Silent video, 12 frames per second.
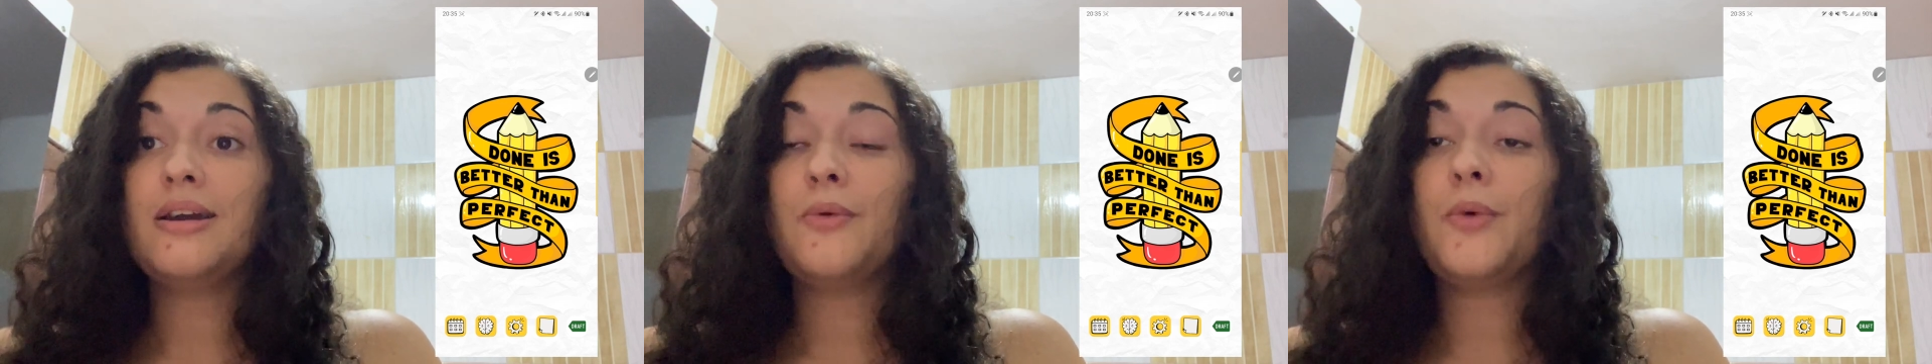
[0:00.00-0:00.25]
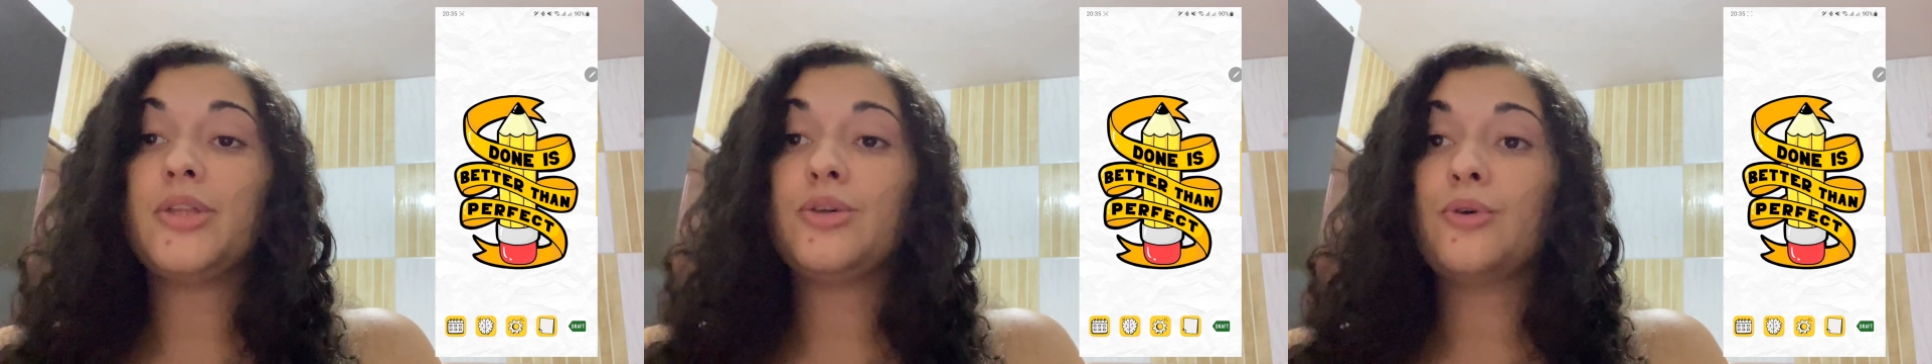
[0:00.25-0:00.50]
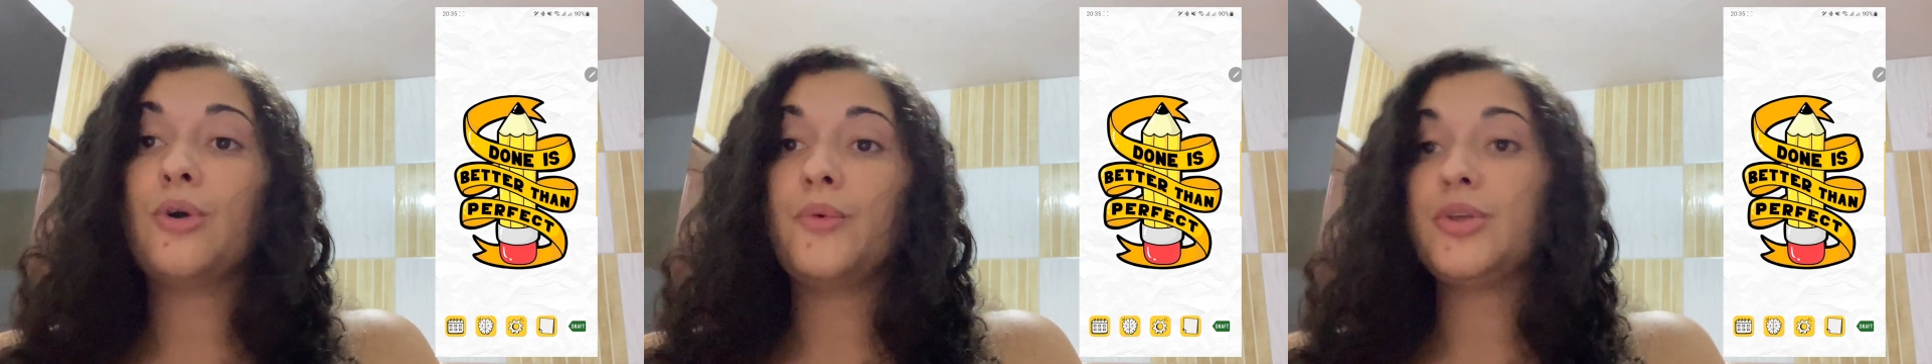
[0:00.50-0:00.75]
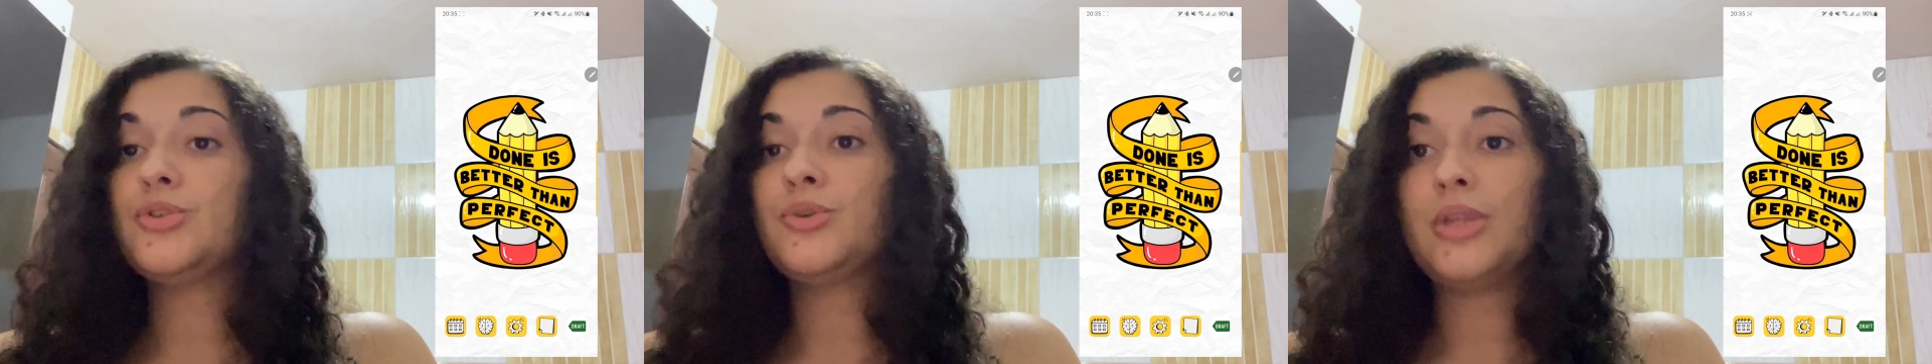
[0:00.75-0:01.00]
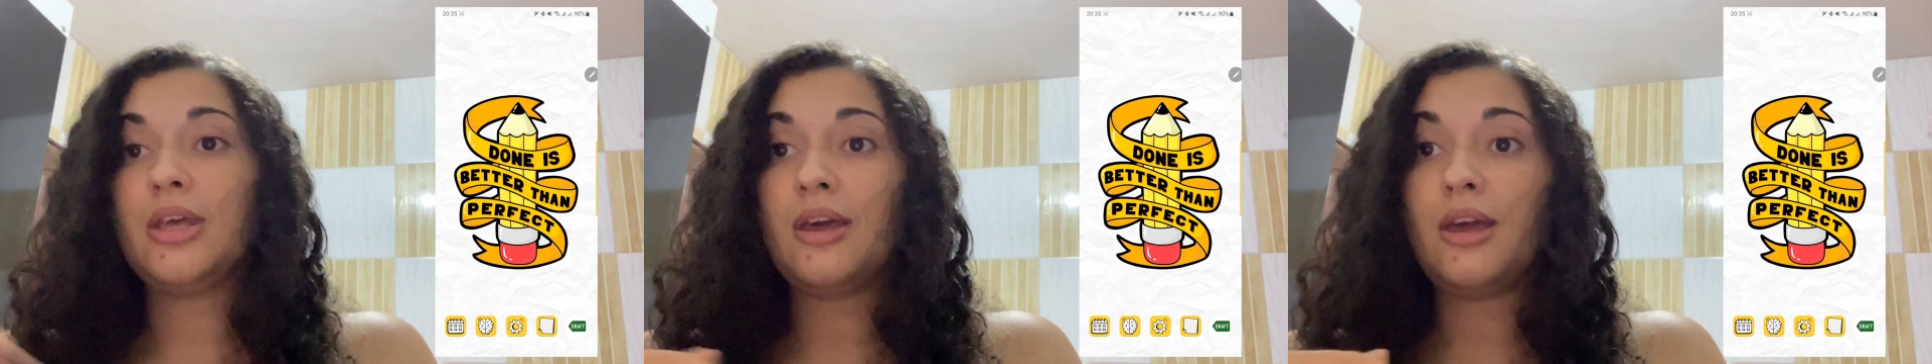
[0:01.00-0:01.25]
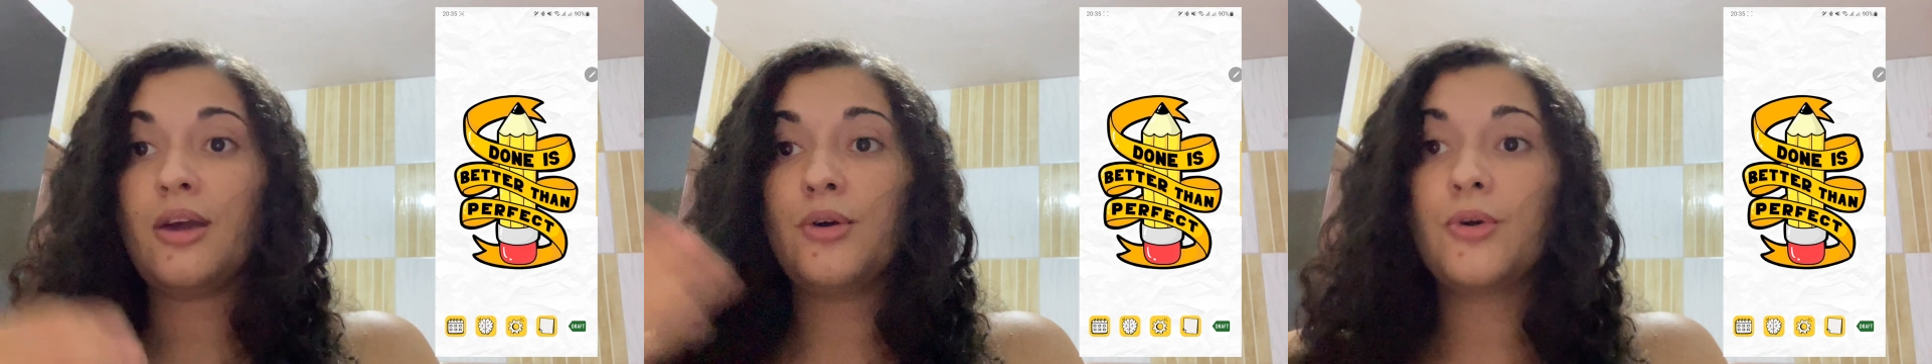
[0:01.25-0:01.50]
when you go into
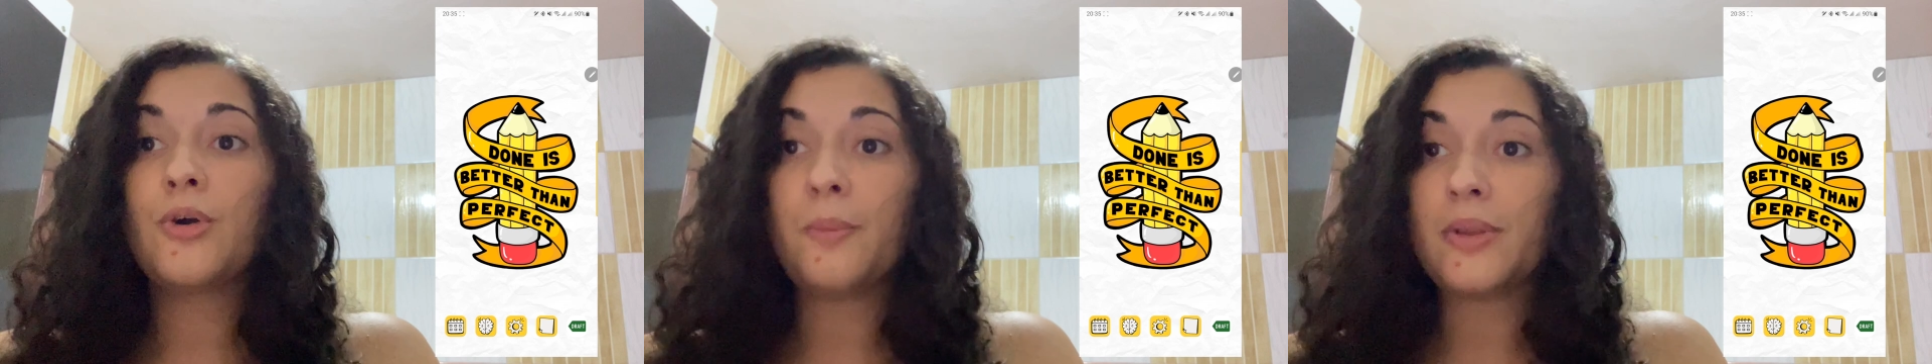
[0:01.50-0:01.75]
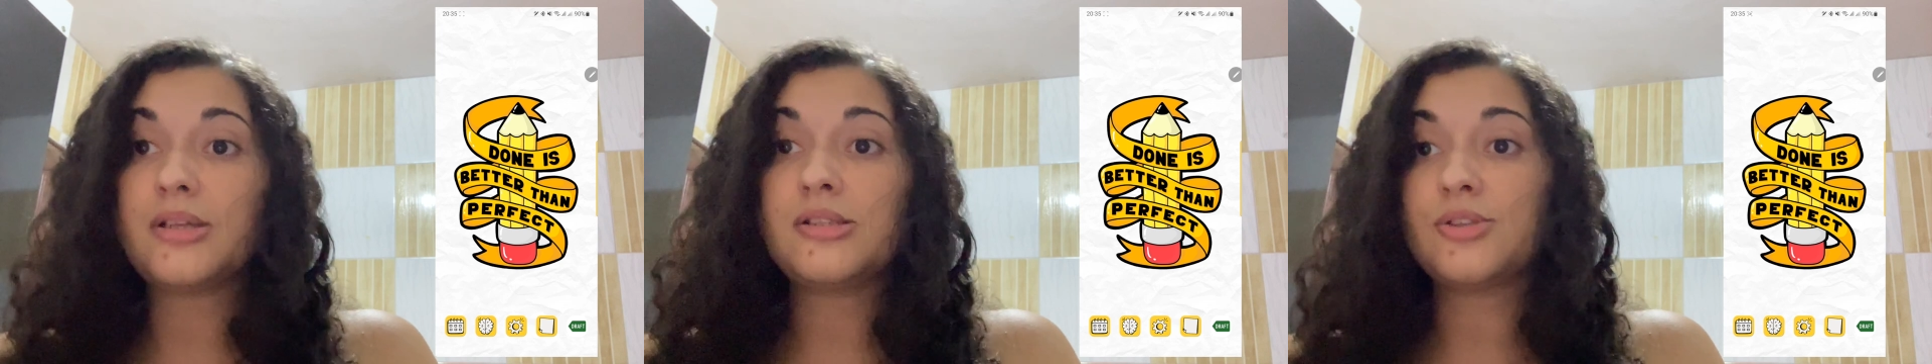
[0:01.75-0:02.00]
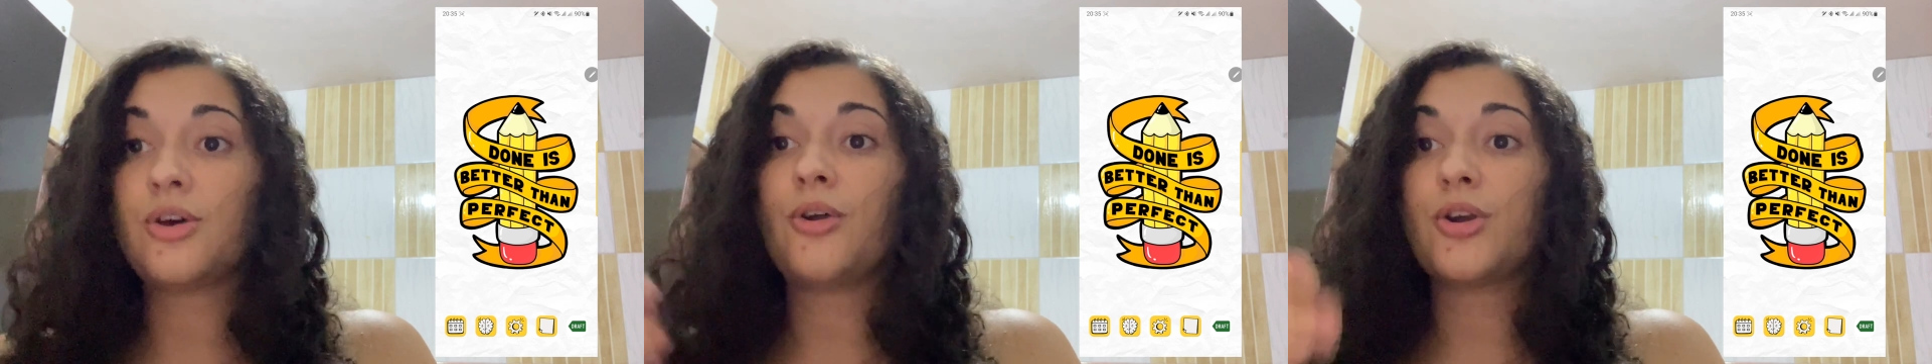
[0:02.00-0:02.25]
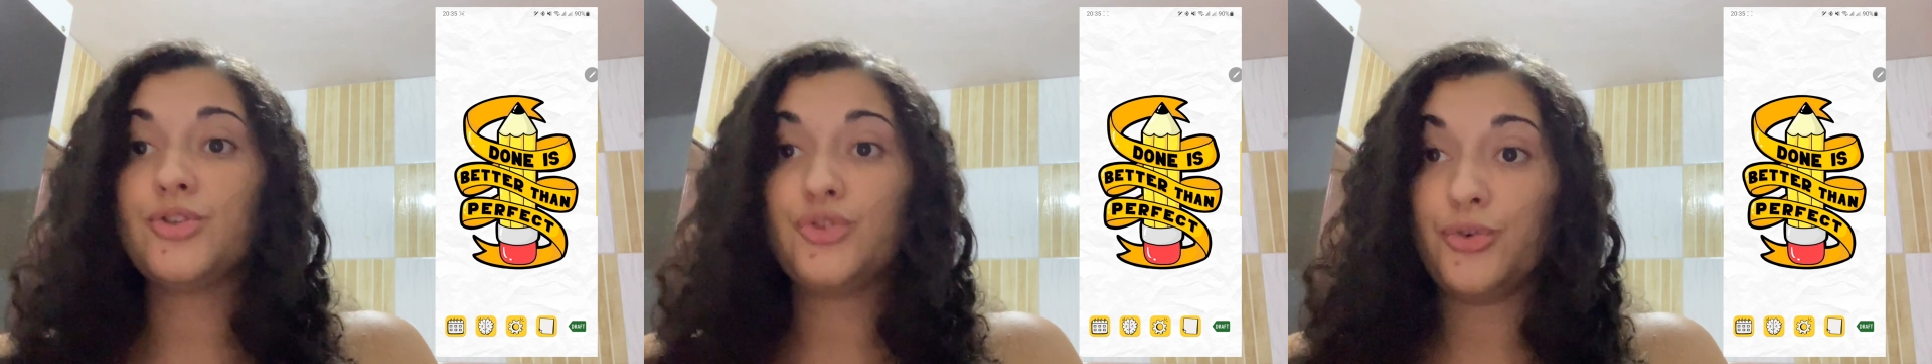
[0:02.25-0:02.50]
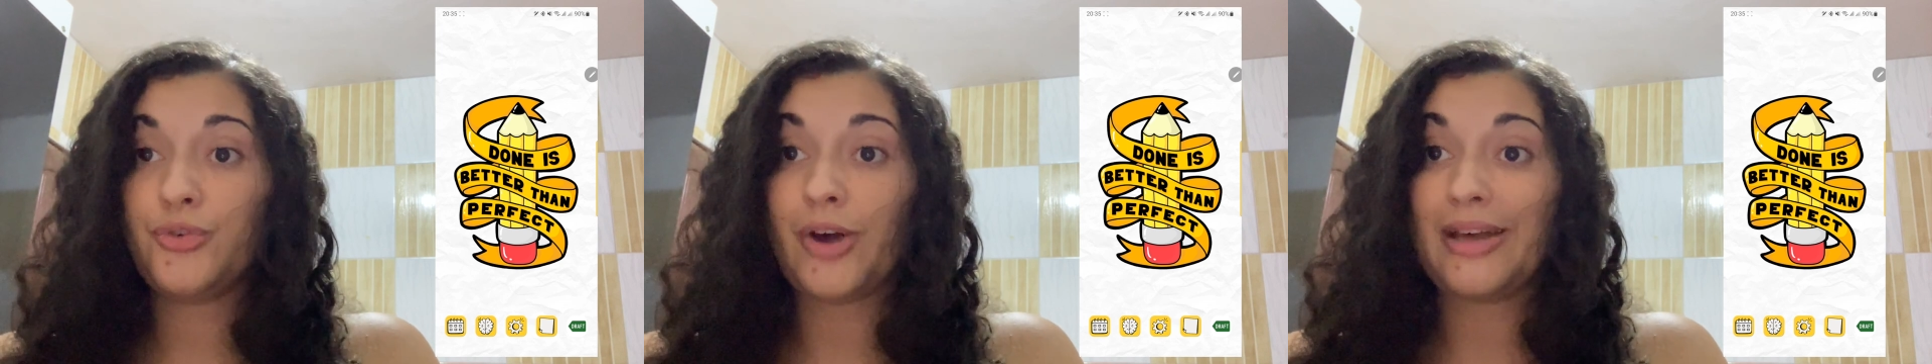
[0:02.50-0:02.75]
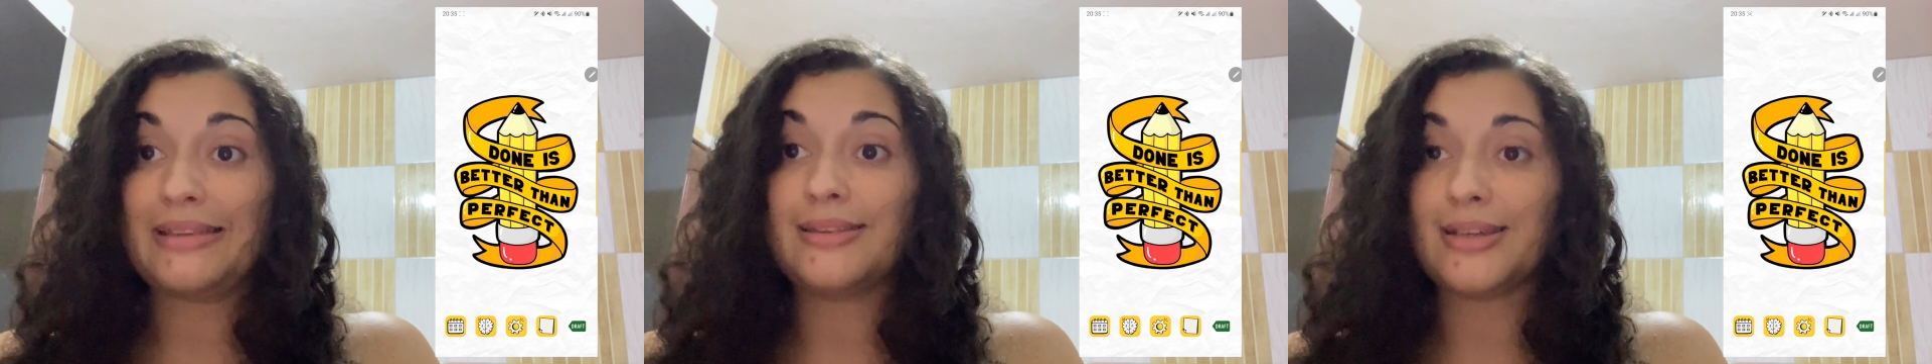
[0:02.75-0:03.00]
the Google Play Store to
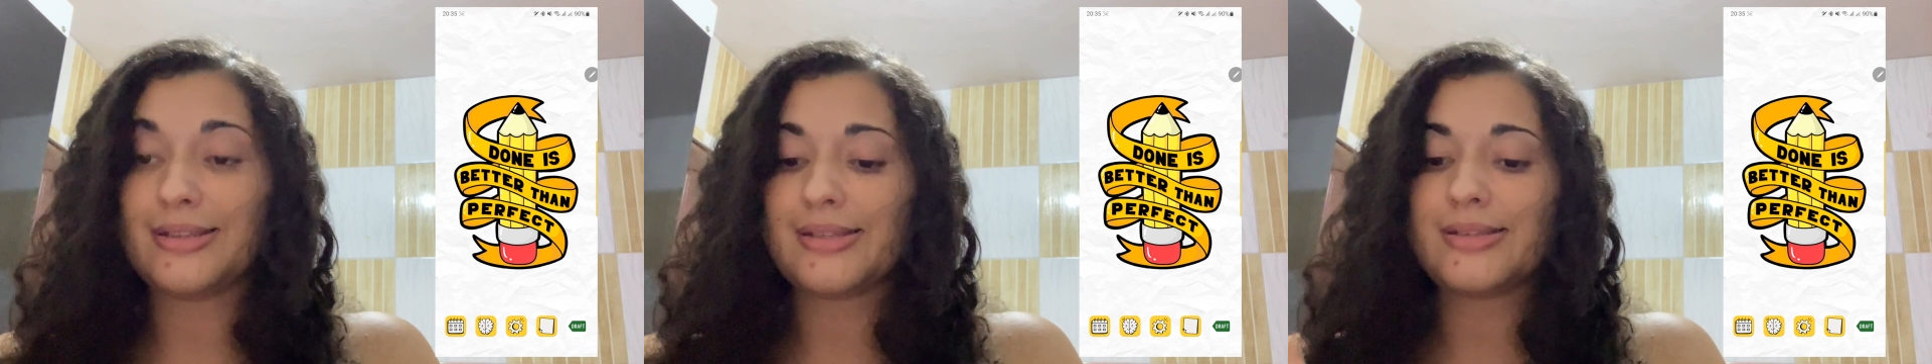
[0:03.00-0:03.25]
find this.